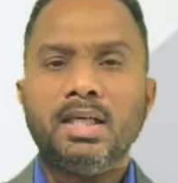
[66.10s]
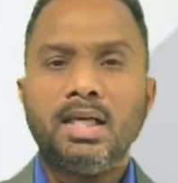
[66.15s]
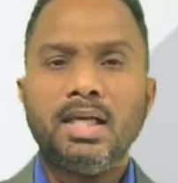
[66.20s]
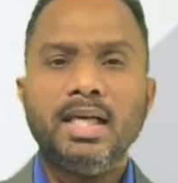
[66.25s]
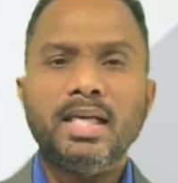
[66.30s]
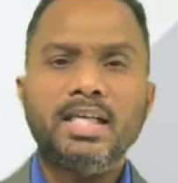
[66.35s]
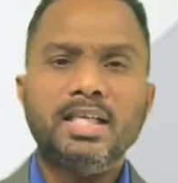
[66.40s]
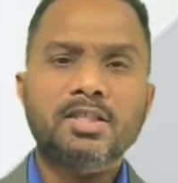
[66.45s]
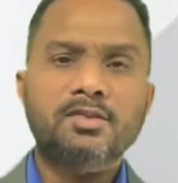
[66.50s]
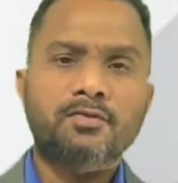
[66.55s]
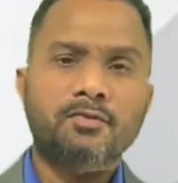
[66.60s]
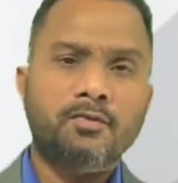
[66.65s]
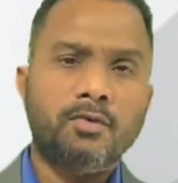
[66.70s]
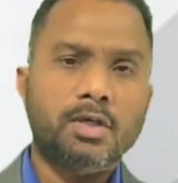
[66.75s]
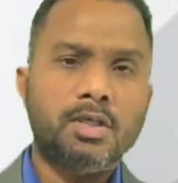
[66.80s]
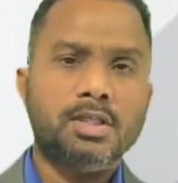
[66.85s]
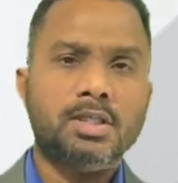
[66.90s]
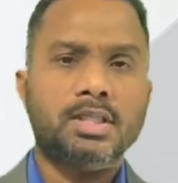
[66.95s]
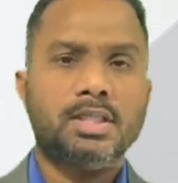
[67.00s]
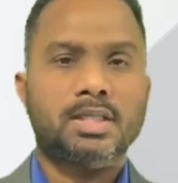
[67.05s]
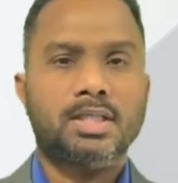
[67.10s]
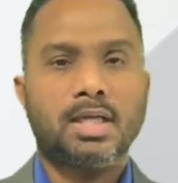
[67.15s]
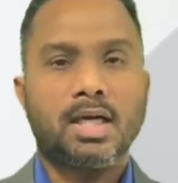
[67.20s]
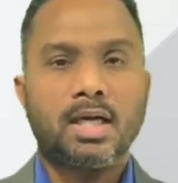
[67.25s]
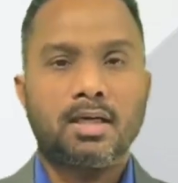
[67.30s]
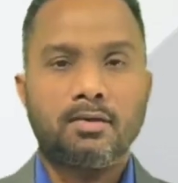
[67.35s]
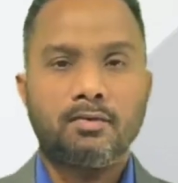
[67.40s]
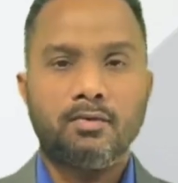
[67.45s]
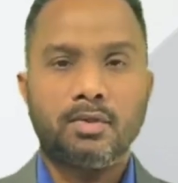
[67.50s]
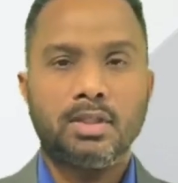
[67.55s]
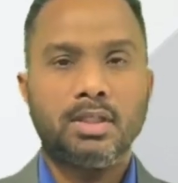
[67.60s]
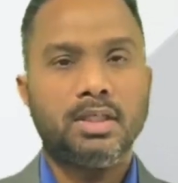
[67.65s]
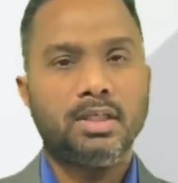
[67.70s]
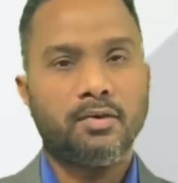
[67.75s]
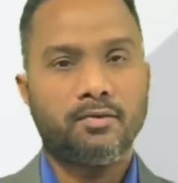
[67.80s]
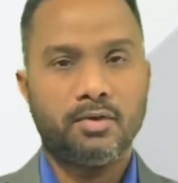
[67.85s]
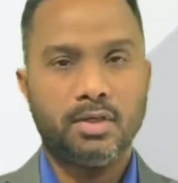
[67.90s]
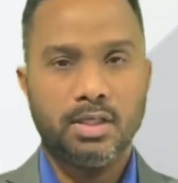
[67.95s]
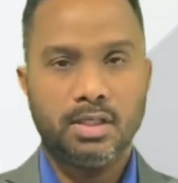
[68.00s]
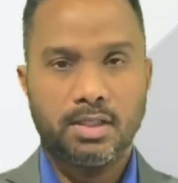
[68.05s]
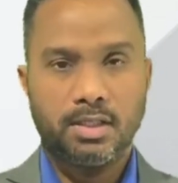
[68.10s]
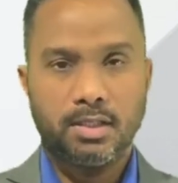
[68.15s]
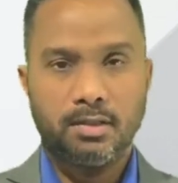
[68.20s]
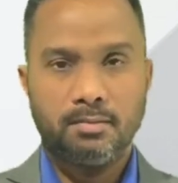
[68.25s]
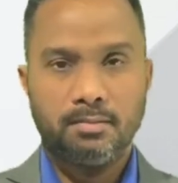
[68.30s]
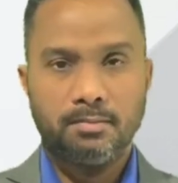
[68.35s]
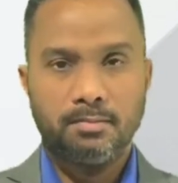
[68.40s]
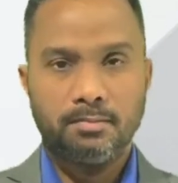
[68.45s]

Let us first start with the definition.